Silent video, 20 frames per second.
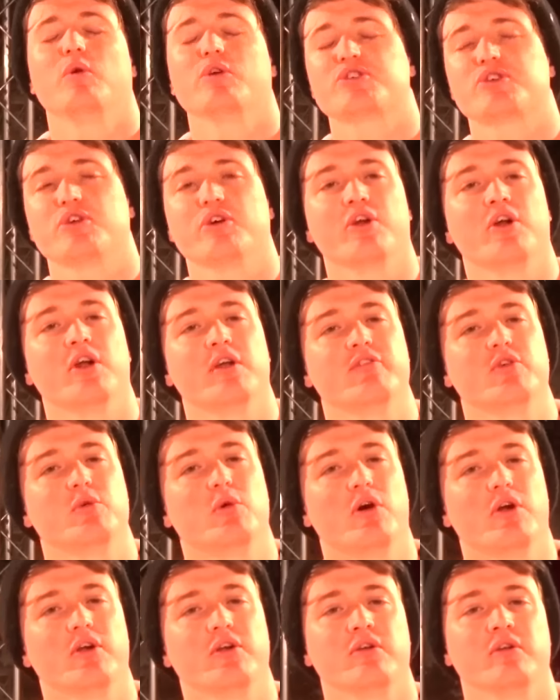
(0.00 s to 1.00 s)
What's going on,
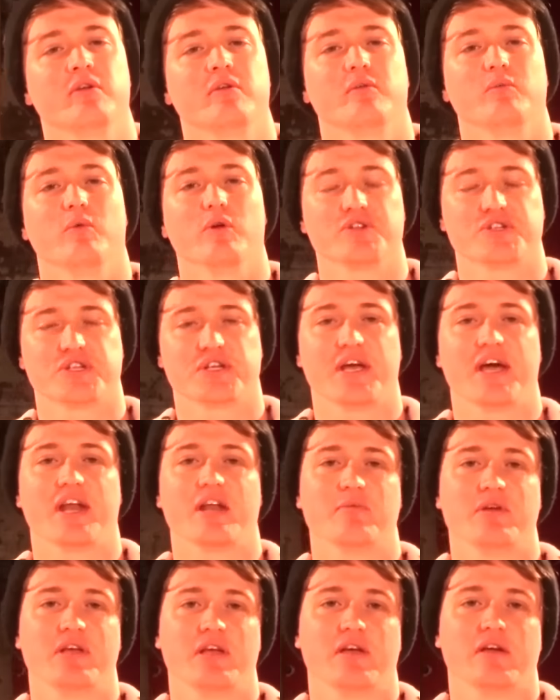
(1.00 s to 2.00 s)
everyone? Once again,
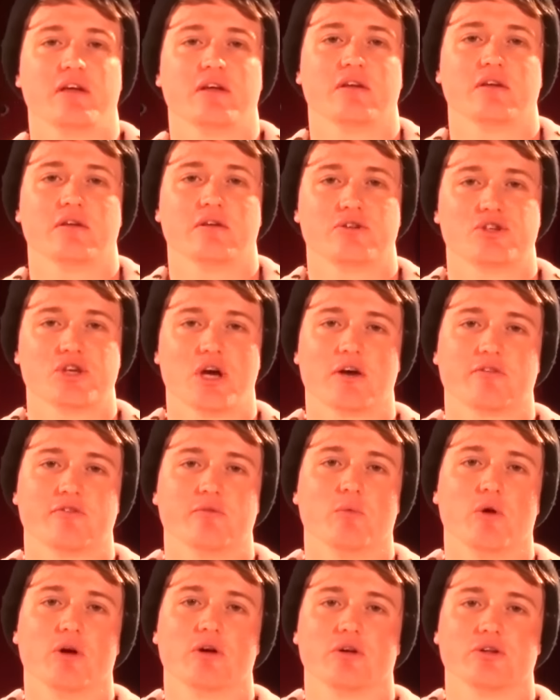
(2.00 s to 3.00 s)
I'm here, Jack
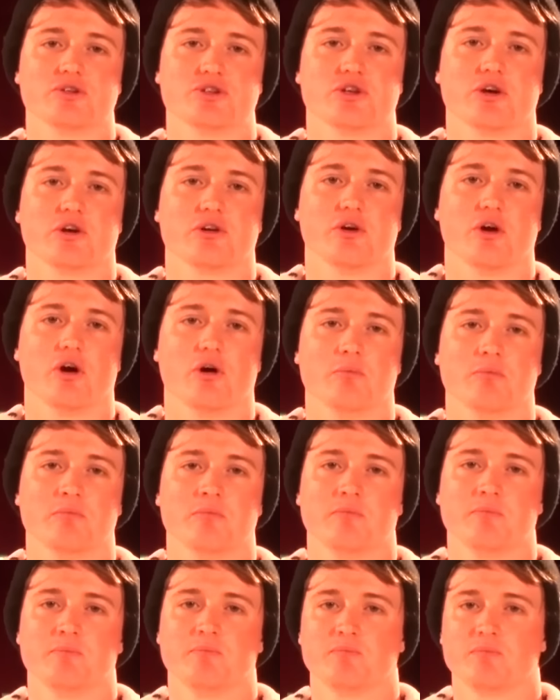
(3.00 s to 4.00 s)
from WhatCulture.com,
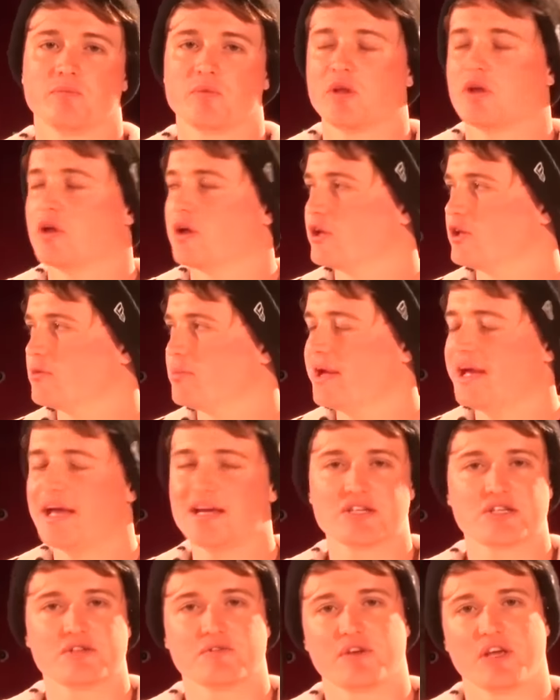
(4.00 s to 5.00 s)
at the
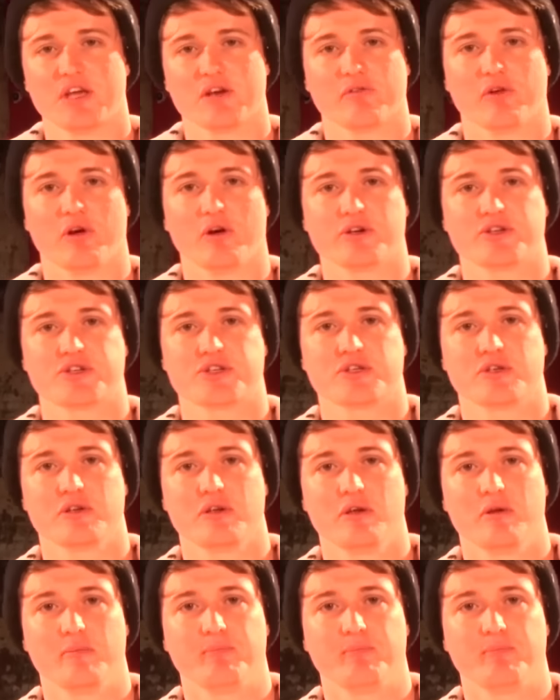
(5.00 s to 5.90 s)
behest of King Ross.